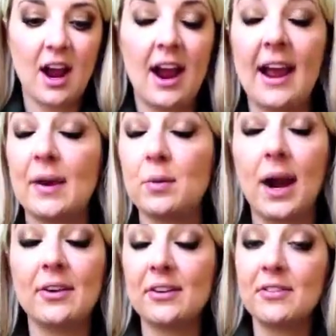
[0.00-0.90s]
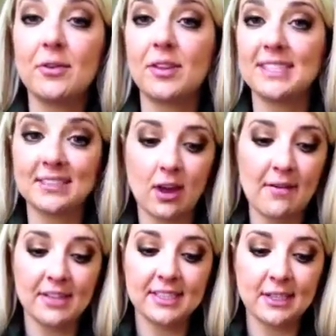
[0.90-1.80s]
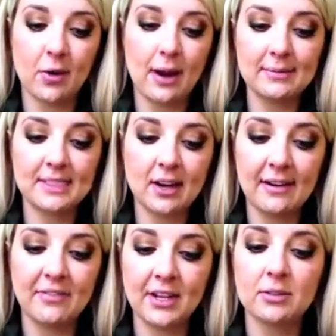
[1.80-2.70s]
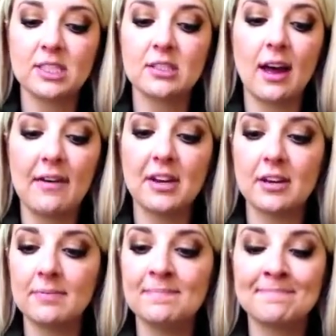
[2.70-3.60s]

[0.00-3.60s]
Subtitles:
I don't even know if they still have it, so I'm sorry if they don't still have it.